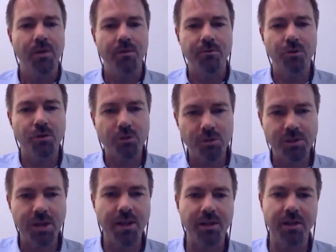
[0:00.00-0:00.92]
Vertical
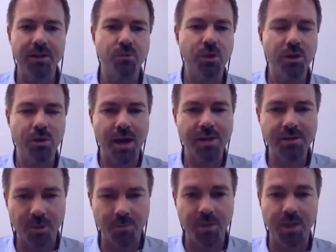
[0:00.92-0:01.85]
scaling is when you add
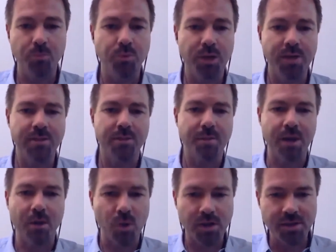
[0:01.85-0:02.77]
something in place to
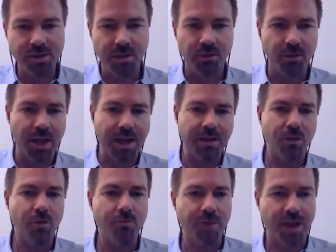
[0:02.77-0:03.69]
make one single line
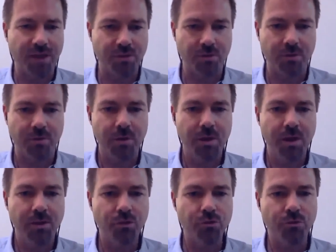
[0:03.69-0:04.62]
go faster
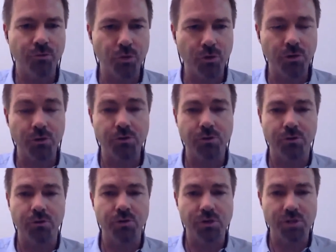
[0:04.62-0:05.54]
and those are vertical
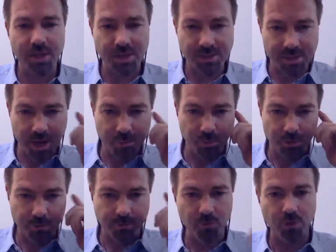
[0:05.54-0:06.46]
solutions. An
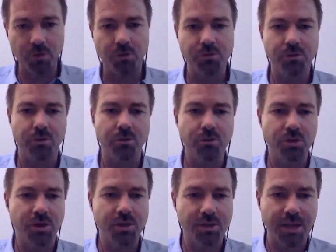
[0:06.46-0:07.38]
example of a vertical
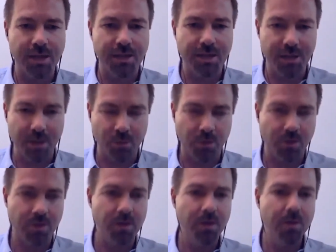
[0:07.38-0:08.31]
solution is Lightning
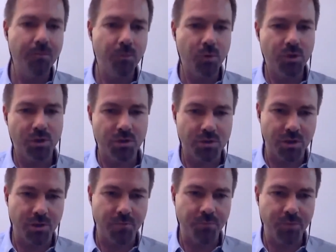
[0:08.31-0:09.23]
Network, which is
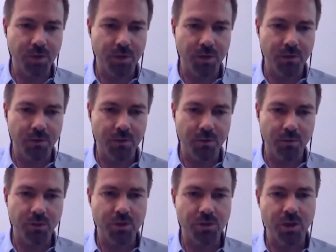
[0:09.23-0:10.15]
uh, uh, uh,
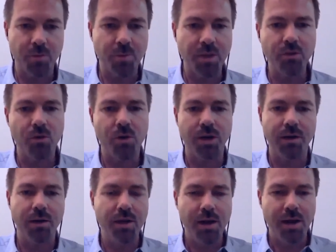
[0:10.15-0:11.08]
which is on
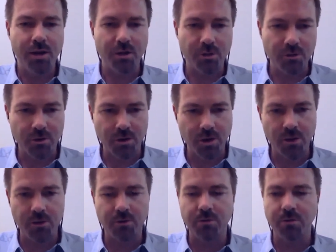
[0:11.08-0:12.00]
Bitcoin and other
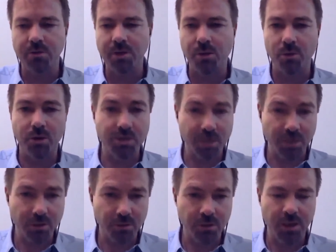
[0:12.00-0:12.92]
other networks,
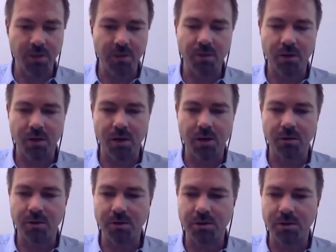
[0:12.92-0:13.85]
including
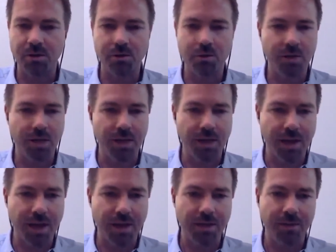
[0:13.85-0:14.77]
Cardano, is is looking at
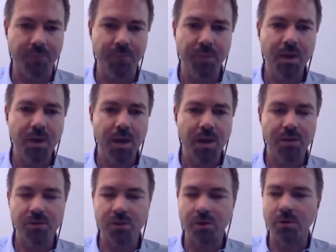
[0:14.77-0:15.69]
adding,
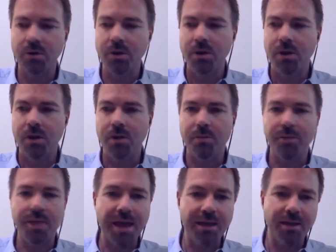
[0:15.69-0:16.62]
and so um,
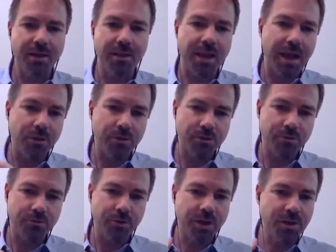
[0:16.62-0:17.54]
that allows
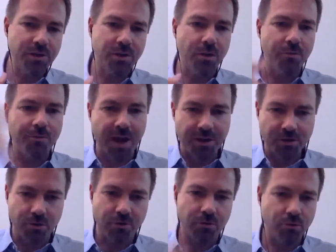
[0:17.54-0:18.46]
for things to go
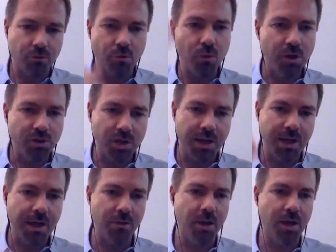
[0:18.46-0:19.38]
faster through one
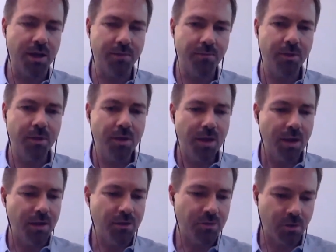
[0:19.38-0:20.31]
checkout line.
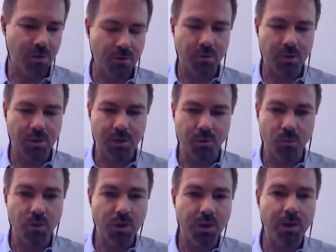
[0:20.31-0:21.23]
And so uh,
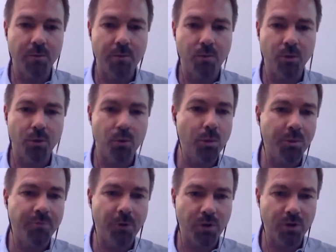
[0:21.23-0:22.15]
we're gonna we will
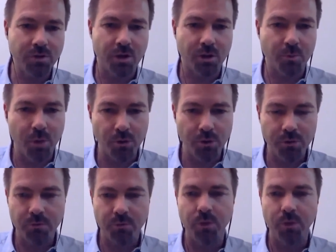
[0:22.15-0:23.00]
be focused on both.